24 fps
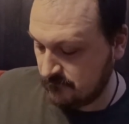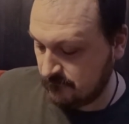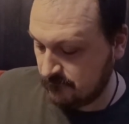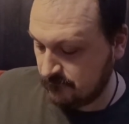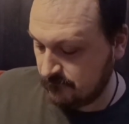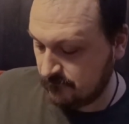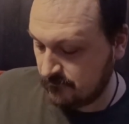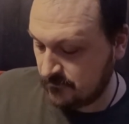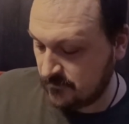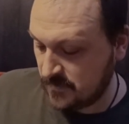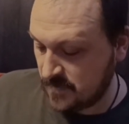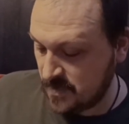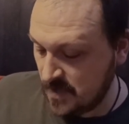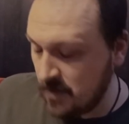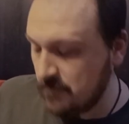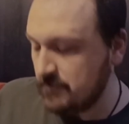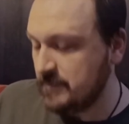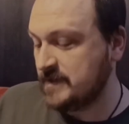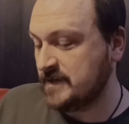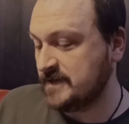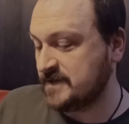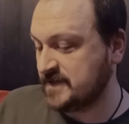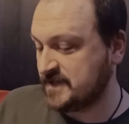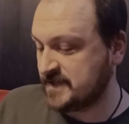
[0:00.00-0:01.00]
Nope, it
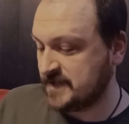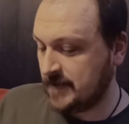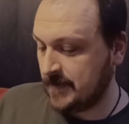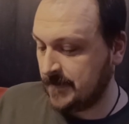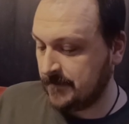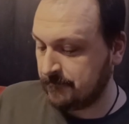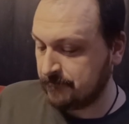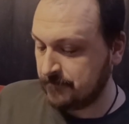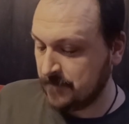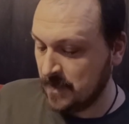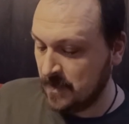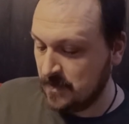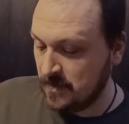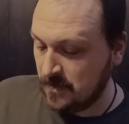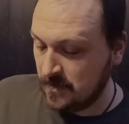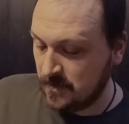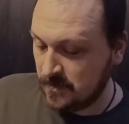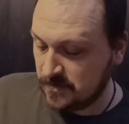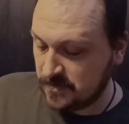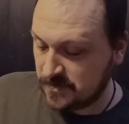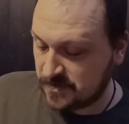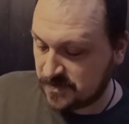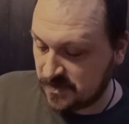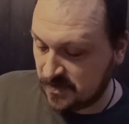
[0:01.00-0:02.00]
doesn't say.
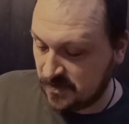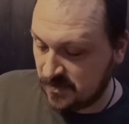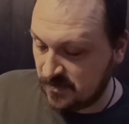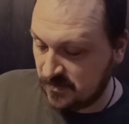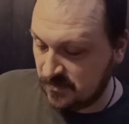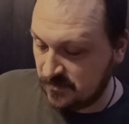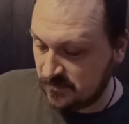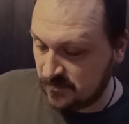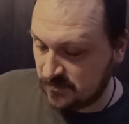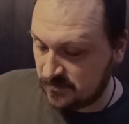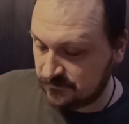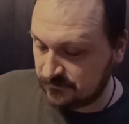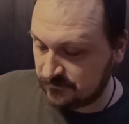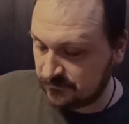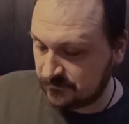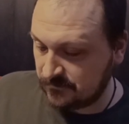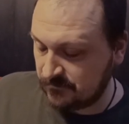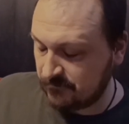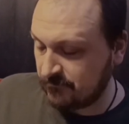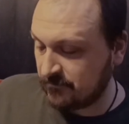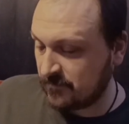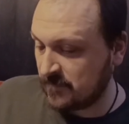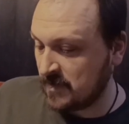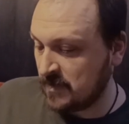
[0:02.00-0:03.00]
So,
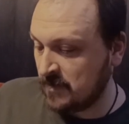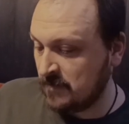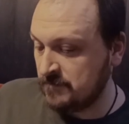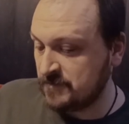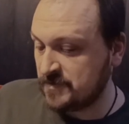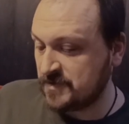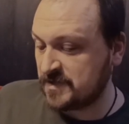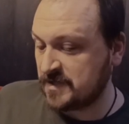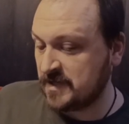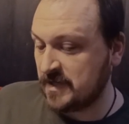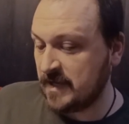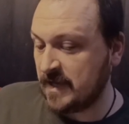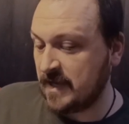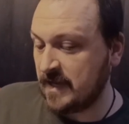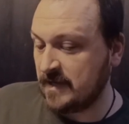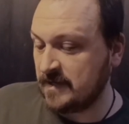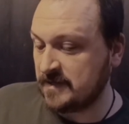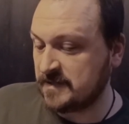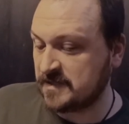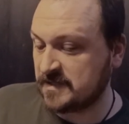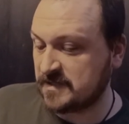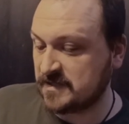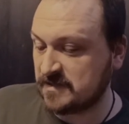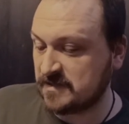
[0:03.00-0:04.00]
I'm just going to guess